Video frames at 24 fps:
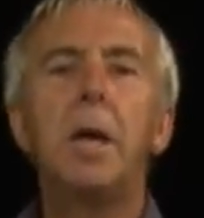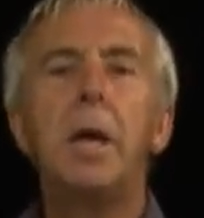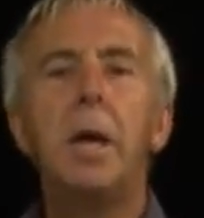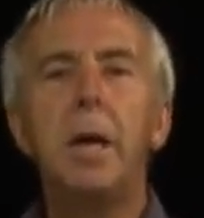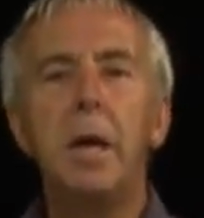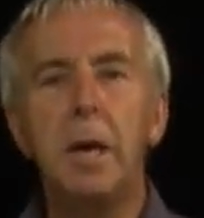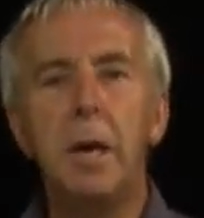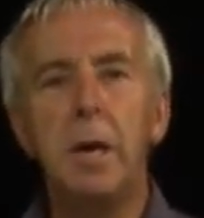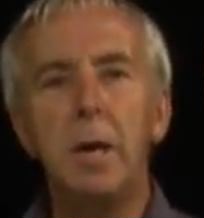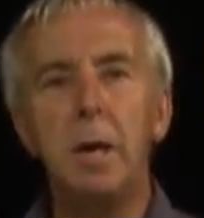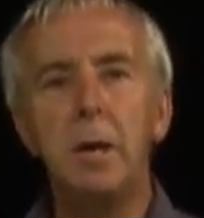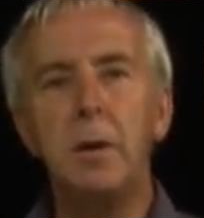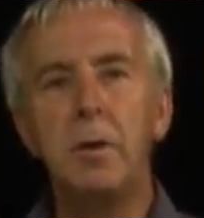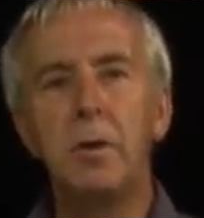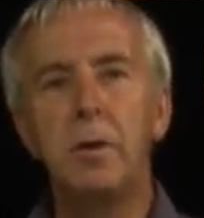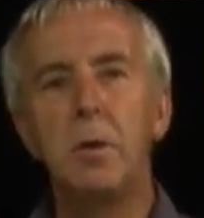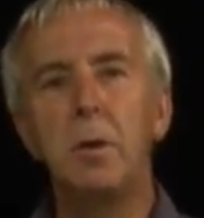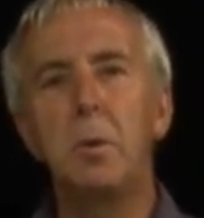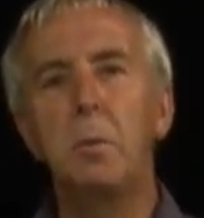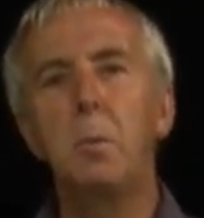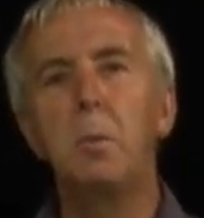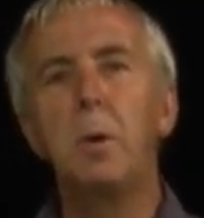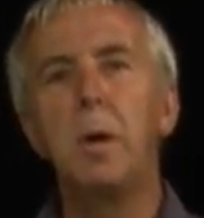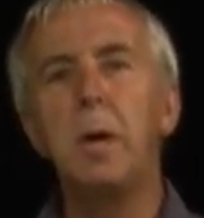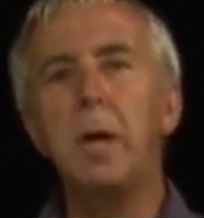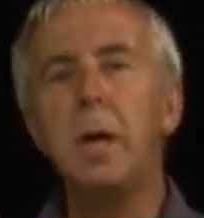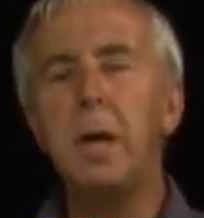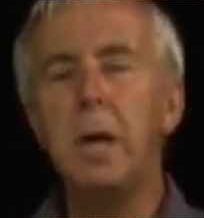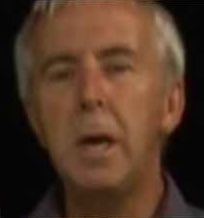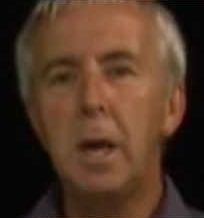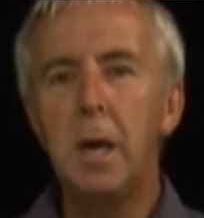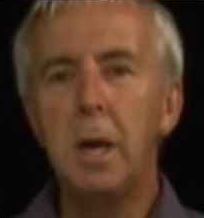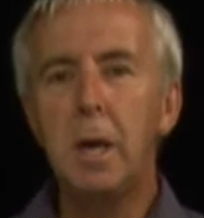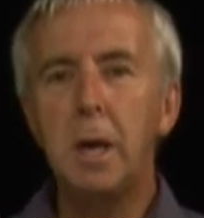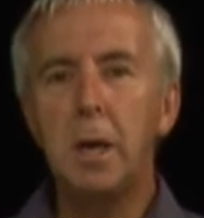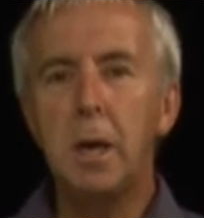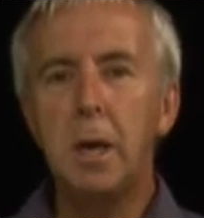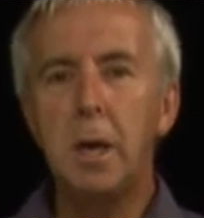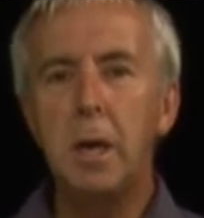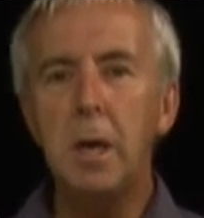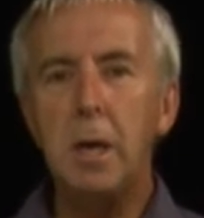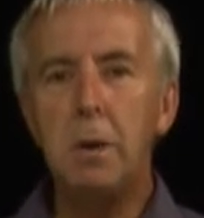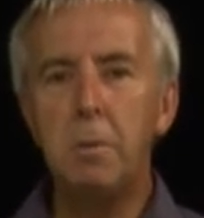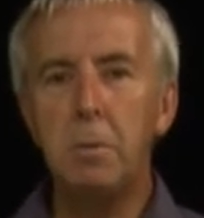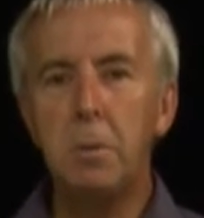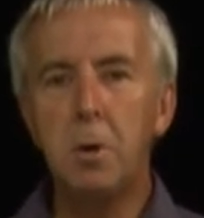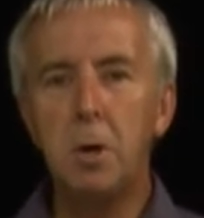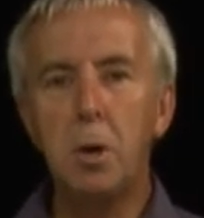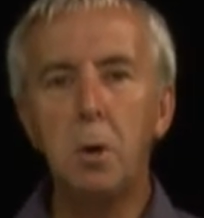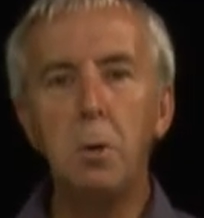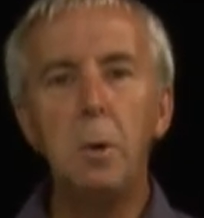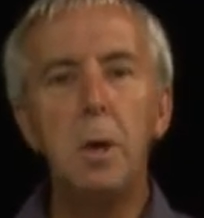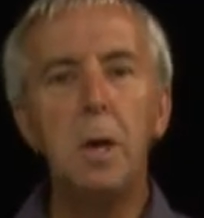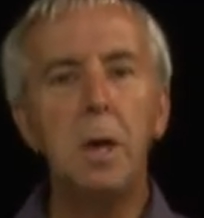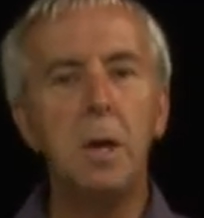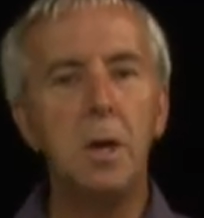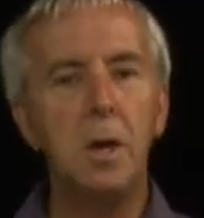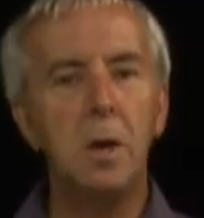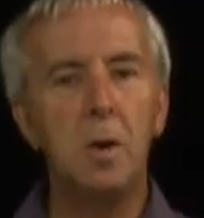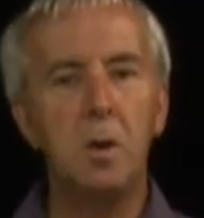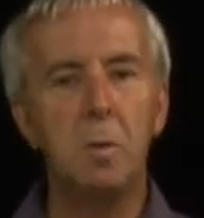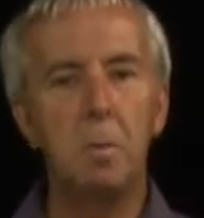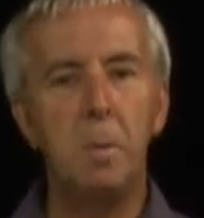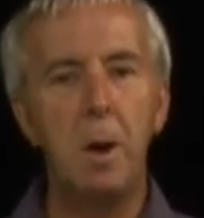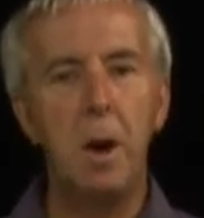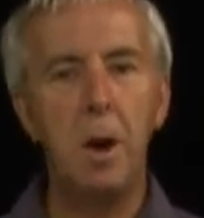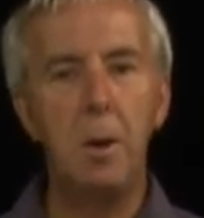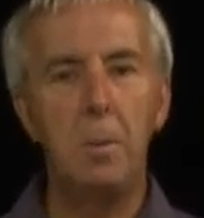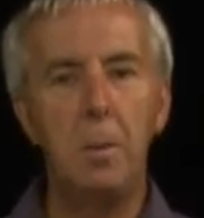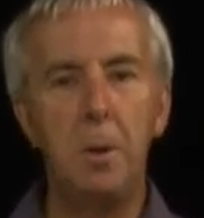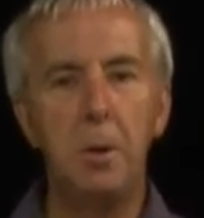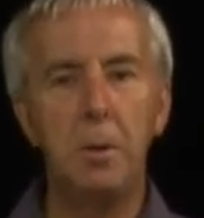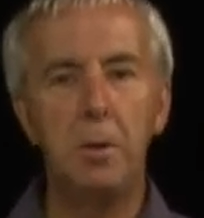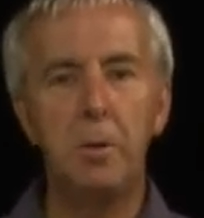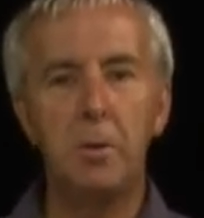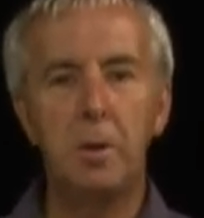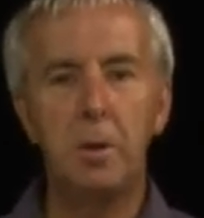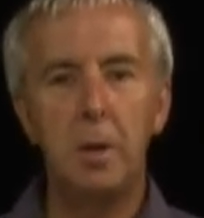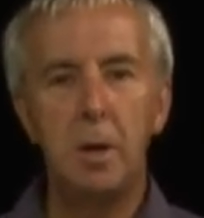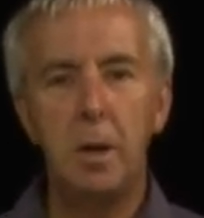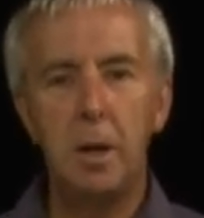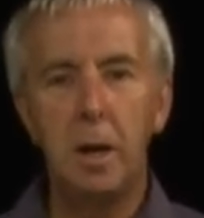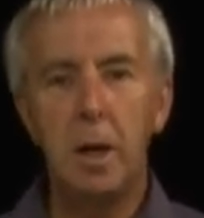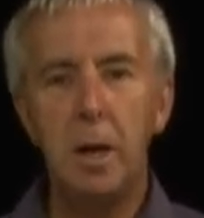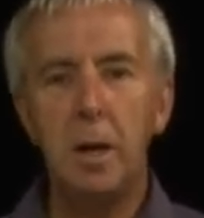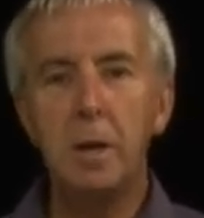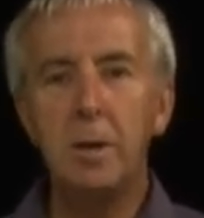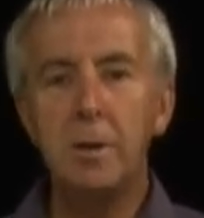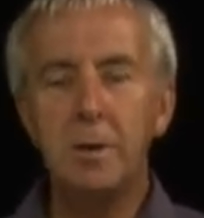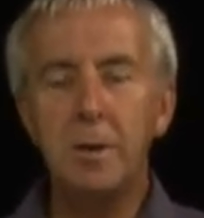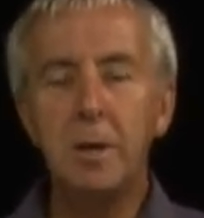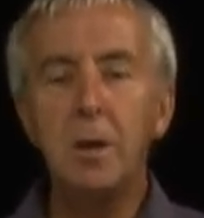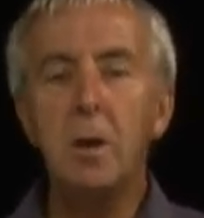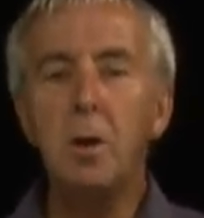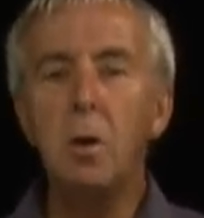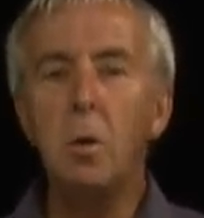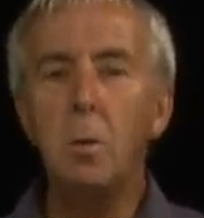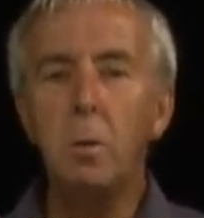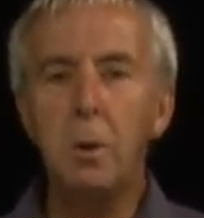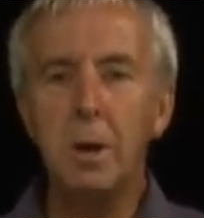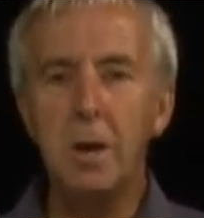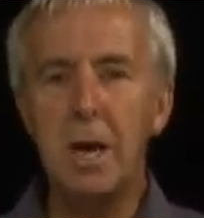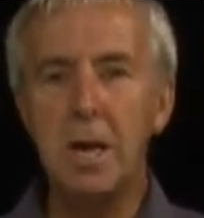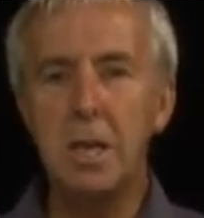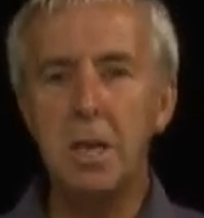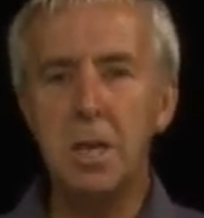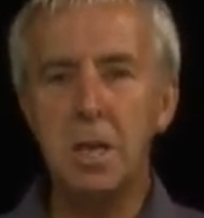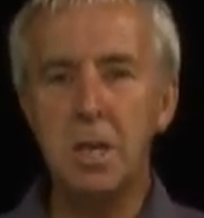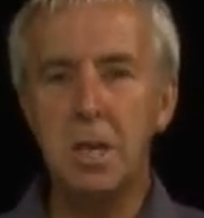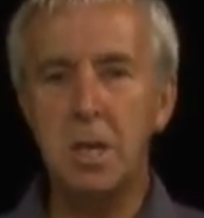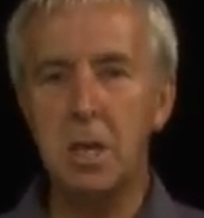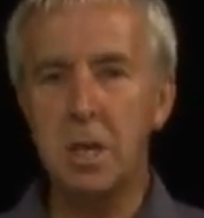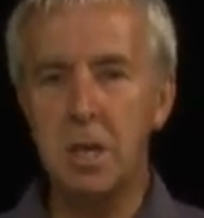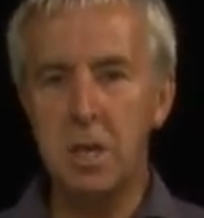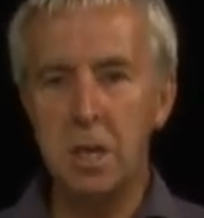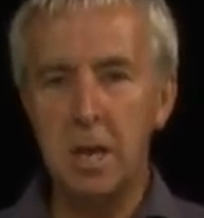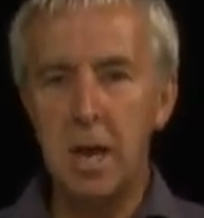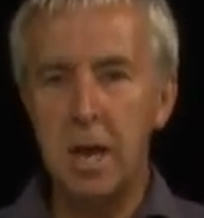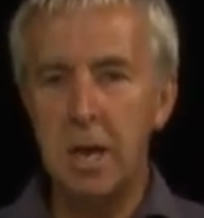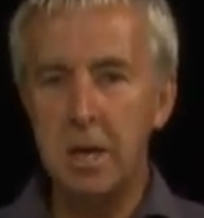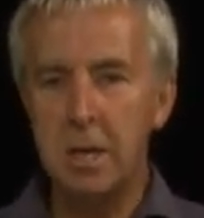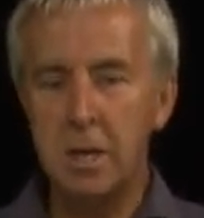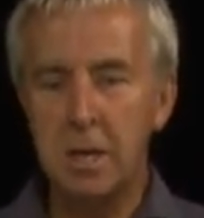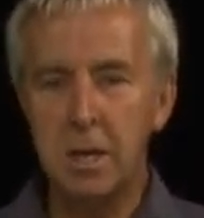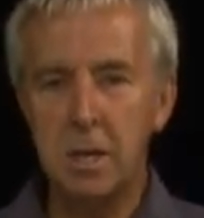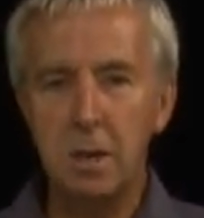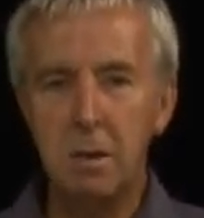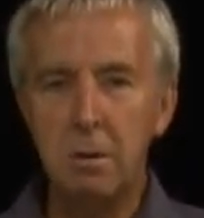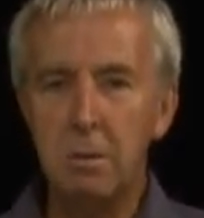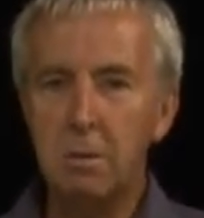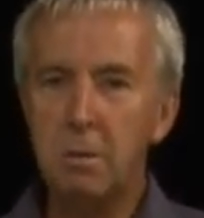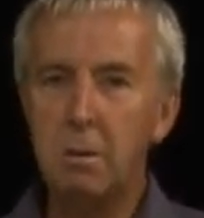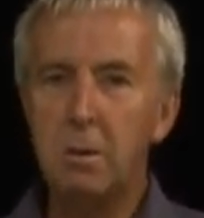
here is that we keep doing an experiment until we get a success.